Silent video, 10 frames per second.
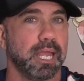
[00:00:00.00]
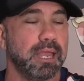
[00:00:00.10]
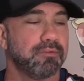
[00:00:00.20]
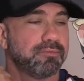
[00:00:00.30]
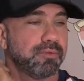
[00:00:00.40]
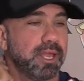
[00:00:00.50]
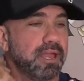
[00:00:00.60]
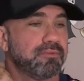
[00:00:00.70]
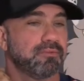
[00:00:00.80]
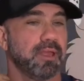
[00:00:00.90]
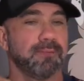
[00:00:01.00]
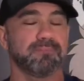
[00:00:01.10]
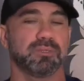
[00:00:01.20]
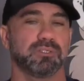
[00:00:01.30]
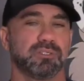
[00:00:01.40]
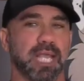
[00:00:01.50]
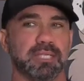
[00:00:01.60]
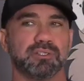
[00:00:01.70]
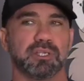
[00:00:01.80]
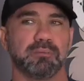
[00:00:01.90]
If the
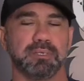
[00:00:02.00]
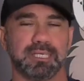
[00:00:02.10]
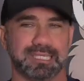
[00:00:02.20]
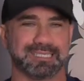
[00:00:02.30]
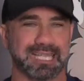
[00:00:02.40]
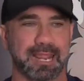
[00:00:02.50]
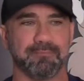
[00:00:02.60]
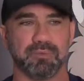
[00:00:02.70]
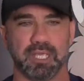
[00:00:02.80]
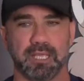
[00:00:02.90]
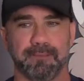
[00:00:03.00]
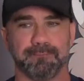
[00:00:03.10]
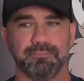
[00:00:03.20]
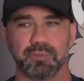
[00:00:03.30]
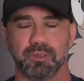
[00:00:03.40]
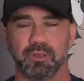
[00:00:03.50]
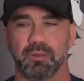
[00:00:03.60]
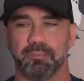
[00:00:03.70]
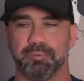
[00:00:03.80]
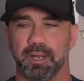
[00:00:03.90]
Saints can be the same team,
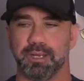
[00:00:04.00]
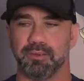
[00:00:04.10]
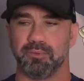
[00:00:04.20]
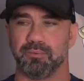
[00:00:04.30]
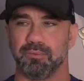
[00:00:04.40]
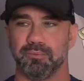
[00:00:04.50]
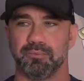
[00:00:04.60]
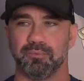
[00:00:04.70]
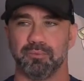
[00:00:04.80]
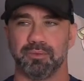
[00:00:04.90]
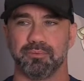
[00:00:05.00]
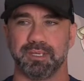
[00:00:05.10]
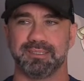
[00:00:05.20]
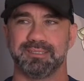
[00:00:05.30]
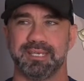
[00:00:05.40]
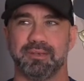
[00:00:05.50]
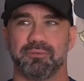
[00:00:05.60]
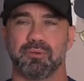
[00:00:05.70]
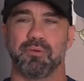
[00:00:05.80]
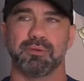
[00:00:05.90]
but with Winston
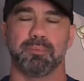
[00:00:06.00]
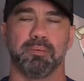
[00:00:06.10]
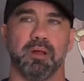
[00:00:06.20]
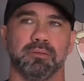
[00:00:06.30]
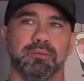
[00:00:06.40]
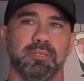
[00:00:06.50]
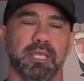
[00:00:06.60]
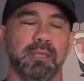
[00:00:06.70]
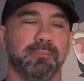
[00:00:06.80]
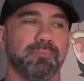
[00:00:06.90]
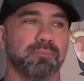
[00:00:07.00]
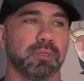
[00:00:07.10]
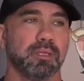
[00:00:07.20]
throwing the ball deep,